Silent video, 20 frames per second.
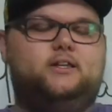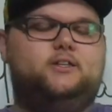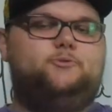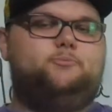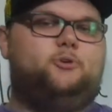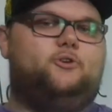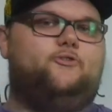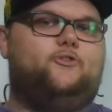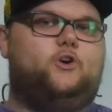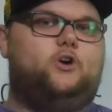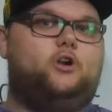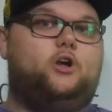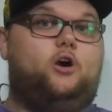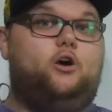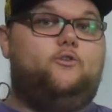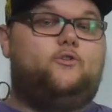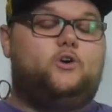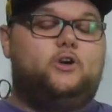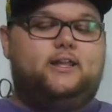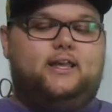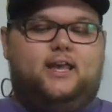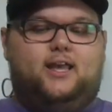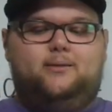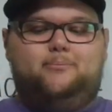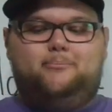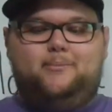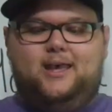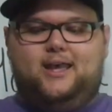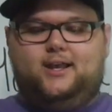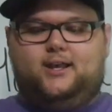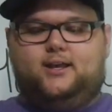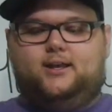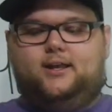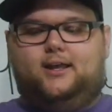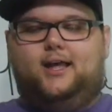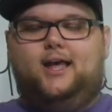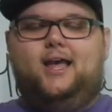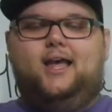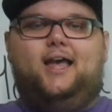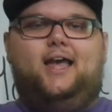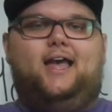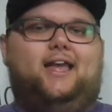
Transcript: is preferred over Yanmega